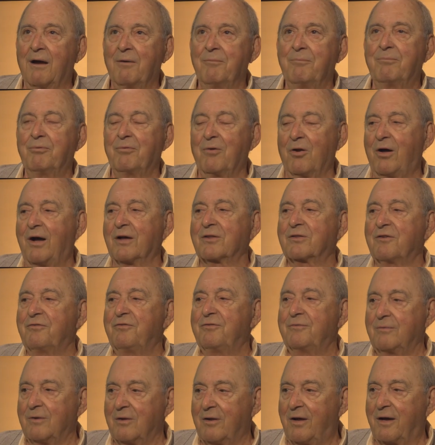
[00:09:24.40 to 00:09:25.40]
I belong to
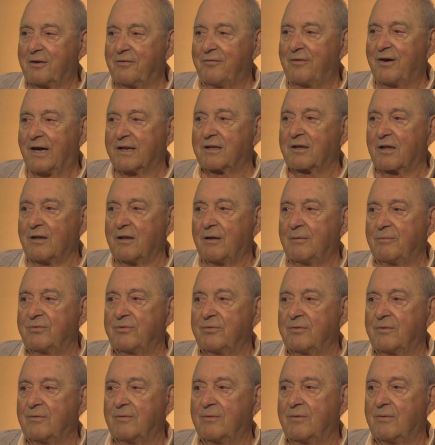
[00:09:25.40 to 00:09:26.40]
a lot of art clubs.
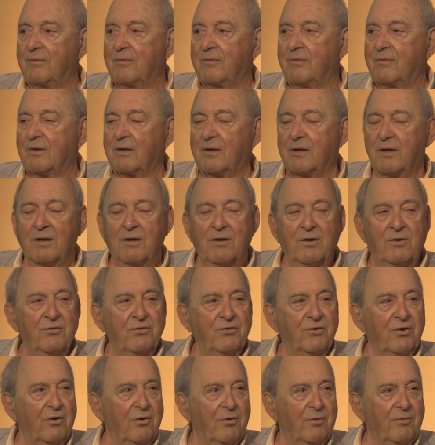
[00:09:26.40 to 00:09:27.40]
Yeah.
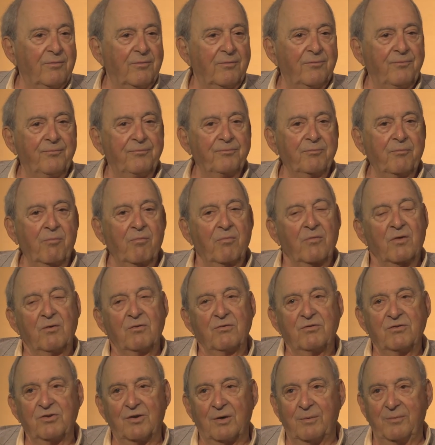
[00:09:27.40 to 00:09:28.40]
So
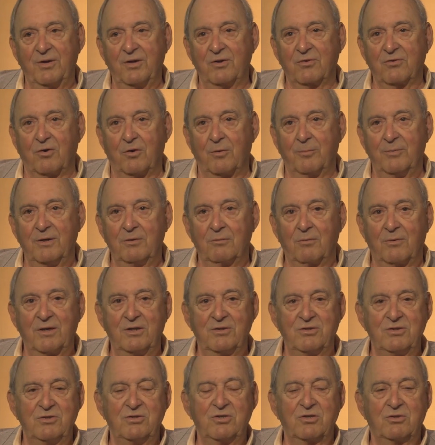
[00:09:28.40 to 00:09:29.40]
somebody told me, why
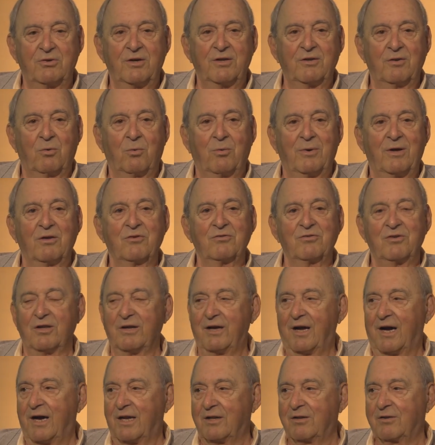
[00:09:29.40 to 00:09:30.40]
don't you join the
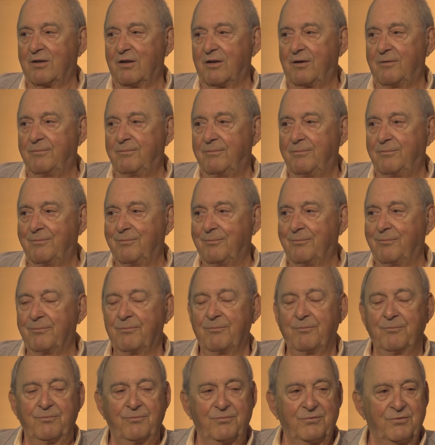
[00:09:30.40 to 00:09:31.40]
Wellesley Art Club?
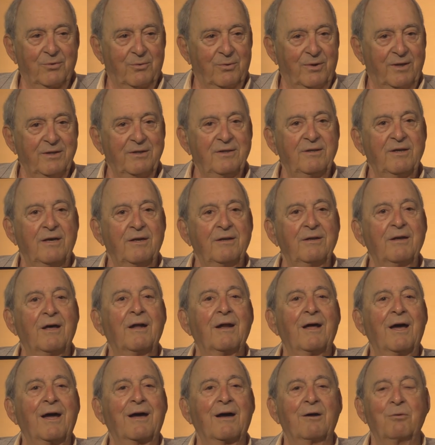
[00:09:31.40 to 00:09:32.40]
So I did,
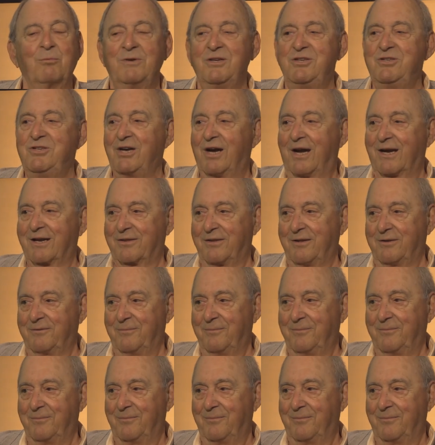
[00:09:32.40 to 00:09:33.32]
and I got rejected.